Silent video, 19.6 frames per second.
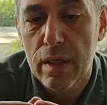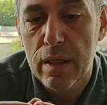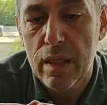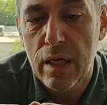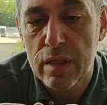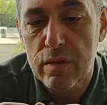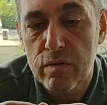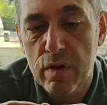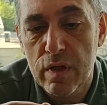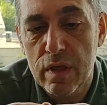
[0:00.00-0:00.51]

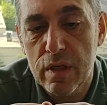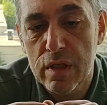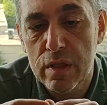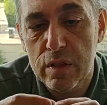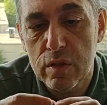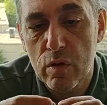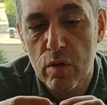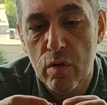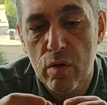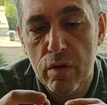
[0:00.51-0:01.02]
That's why
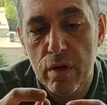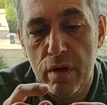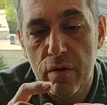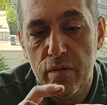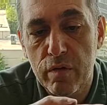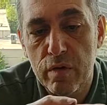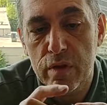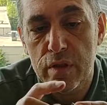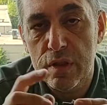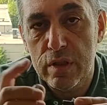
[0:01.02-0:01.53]
there's an O-ring
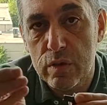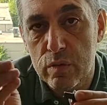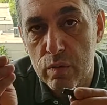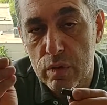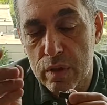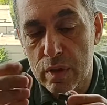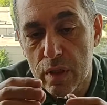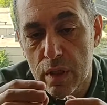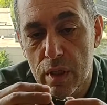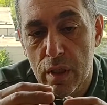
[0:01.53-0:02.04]
for this one.